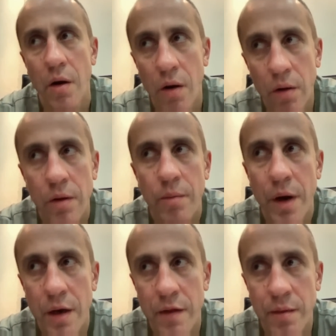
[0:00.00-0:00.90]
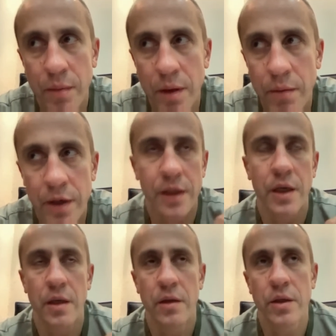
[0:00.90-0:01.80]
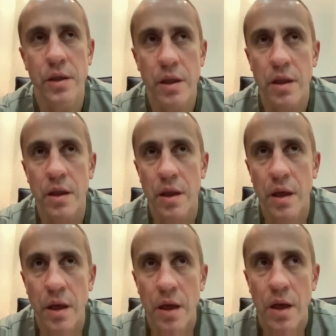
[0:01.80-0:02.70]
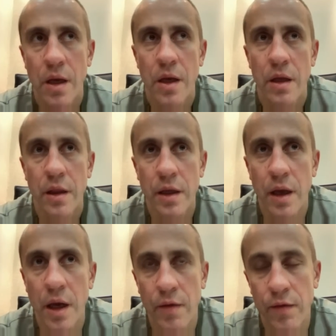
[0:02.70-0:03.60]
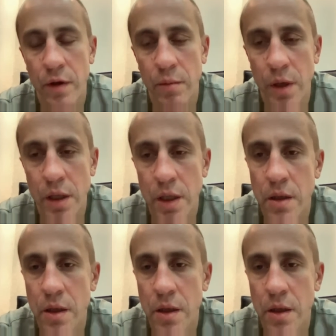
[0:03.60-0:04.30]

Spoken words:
all possible market conditions. That I have to admit.